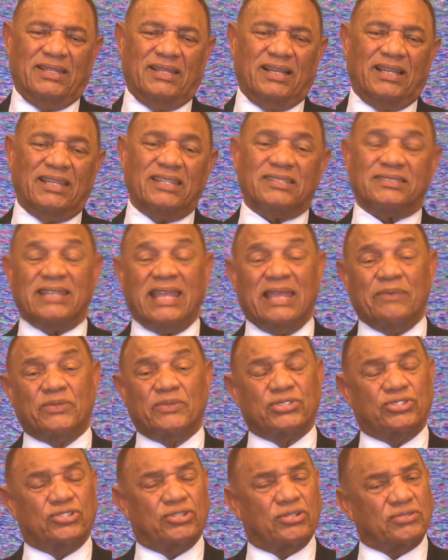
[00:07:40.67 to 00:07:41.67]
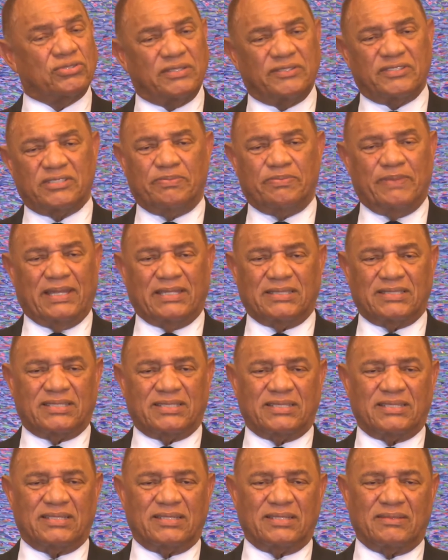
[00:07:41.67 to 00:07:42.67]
and his name was Joseph Spence.